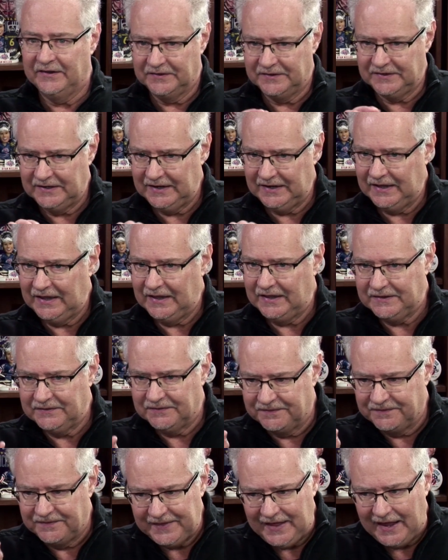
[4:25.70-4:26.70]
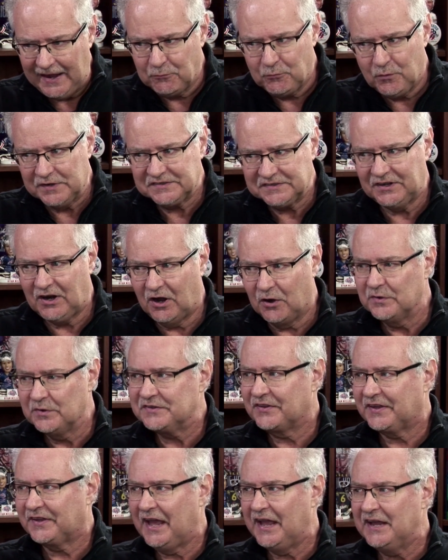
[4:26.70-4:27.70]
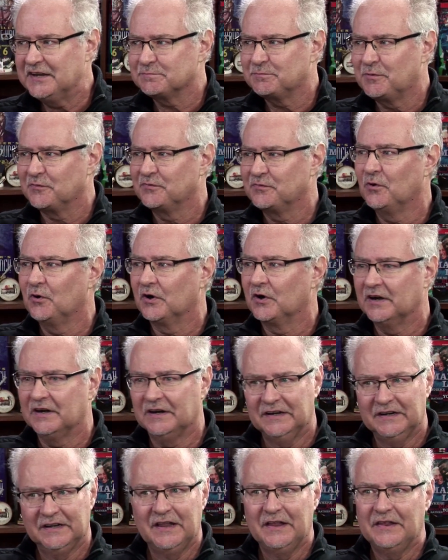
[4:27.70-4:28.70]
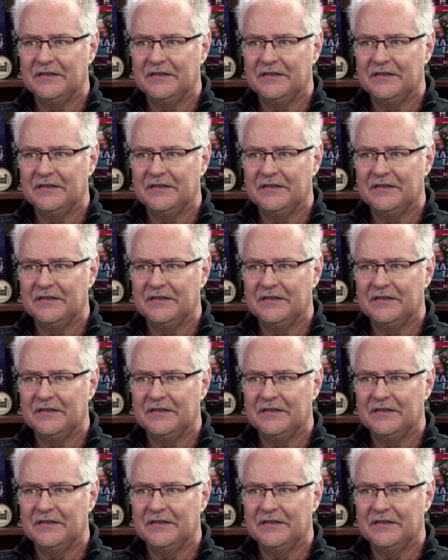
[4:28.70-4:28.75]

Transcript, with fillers: and that wasn't always the case before.